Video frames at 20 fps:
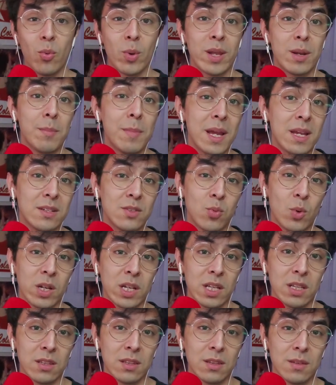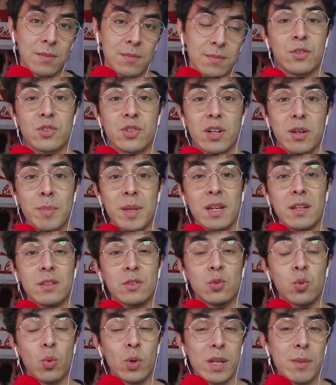the way to May 20th. There's going to be a
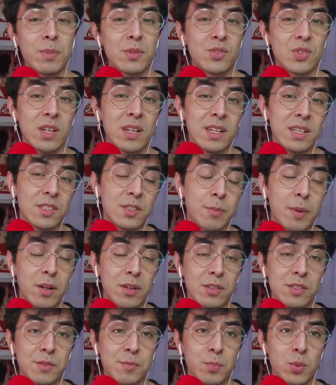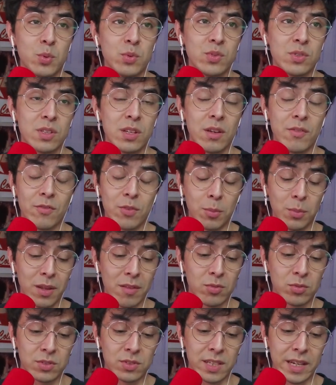20% experience boost from
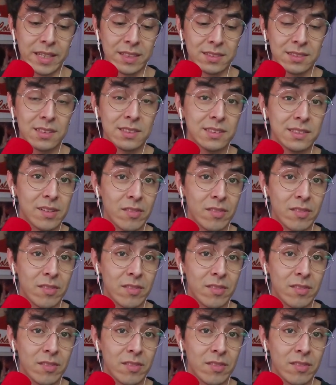level 10 to